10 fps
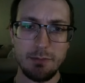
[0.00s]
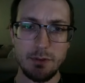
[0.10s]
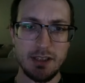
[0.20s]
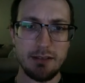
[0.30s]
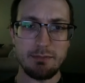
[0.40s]

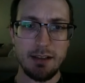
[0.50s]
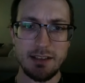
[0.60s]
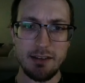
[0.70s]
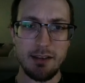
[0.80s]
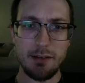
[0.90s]
once again,
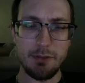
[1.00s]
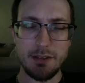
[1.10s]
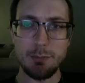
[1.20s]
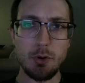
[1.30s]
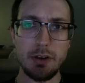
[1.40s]
as I thought of
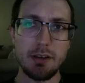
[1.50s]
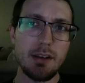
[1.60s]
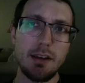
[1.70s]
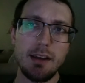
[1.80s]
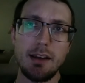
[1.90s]
this morning.
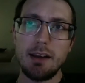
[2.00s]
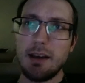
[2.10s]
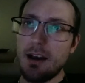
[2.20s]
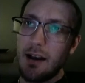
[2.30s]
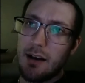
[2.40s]

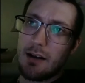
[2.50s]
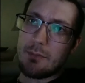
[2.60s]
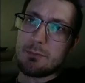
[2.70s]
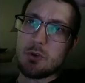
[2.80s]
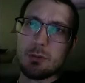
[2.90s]

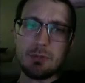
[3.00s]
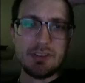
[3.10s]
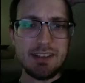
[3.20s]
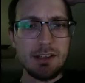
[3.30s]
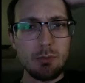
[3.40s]
Normal
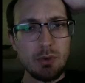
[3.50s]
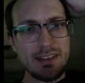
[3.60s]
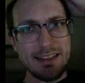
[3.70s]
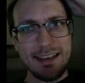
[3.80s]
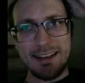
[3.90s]
steel,
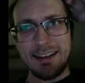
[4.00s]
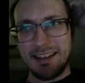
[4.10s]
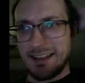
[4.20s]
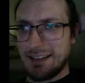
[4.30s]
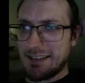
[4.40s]
once
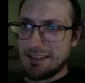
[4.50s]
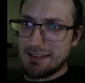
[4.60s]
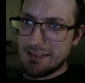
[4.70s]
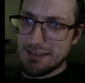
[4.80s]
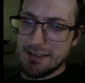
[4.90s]
again,
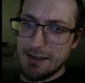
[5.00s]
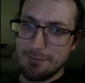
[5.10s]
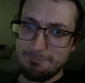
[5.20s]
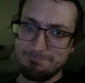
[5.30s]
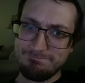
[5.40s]
is
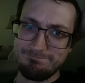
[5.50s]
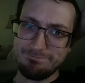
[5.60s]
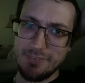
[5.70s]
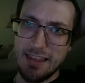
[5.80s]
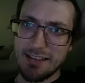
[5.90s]

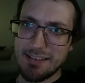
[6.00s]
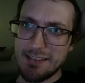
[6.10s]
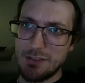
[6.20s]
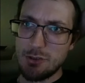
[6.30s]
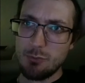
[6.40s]
that
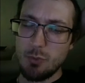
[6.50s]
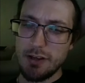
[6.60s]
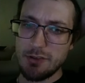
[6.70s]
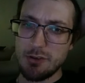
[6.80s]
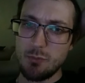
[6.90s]

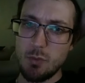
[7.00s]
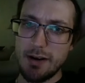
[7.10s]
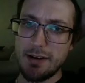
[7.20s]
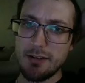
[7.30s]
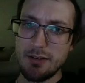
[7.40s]
situation
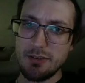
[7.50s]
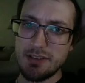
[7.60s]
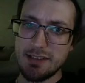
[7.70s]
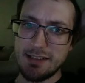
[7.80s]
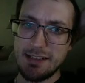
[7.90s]
where
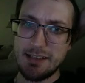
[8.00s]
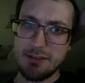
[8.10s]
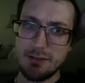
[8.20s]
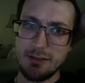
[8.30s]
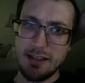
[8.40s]

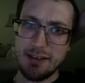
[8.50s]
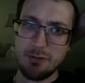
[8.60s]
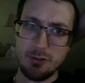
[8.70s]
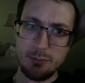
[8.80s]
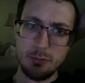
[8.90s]
steel and
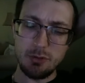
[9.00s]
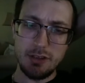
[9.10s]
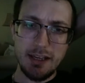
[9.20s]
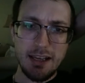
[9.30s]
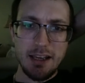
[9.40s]
normal,